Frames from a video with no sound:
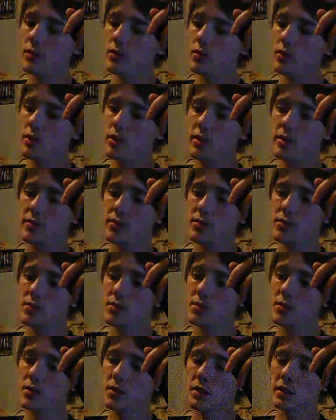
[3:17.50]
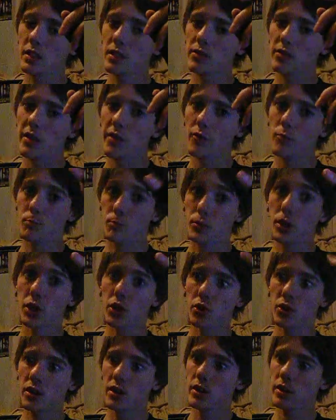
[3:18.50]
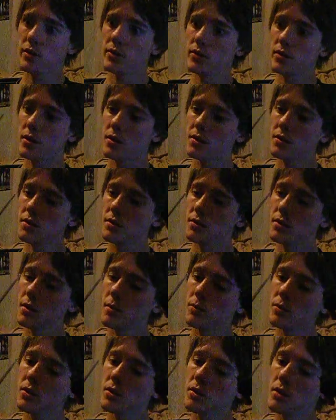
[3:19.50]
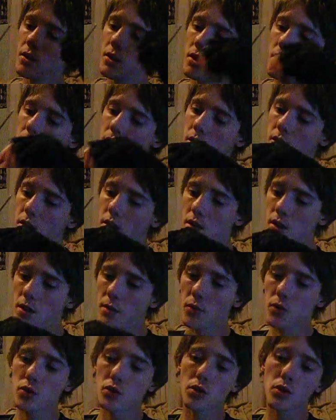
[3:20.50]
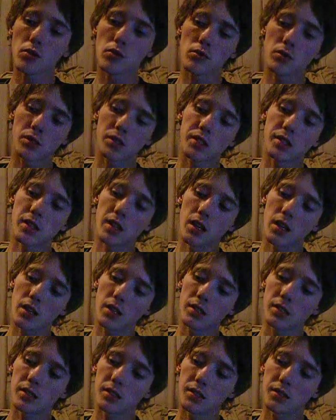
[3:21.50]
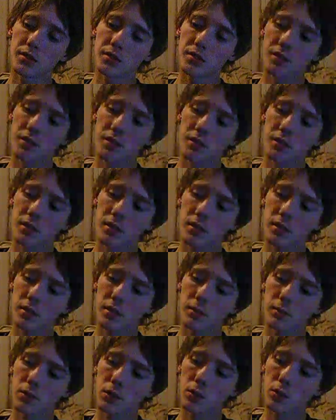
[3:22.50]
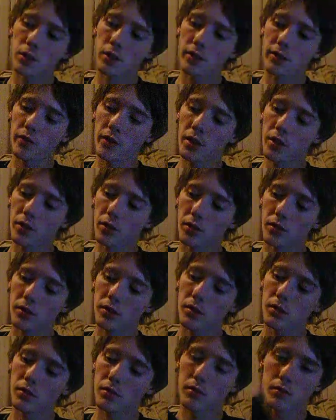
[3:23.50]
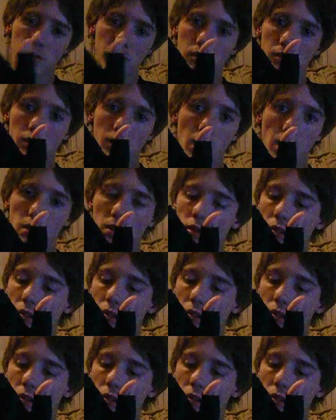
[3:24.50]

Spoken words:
whatever. I think you have to have a bigger hand for this or something. There's no slices between the fingers at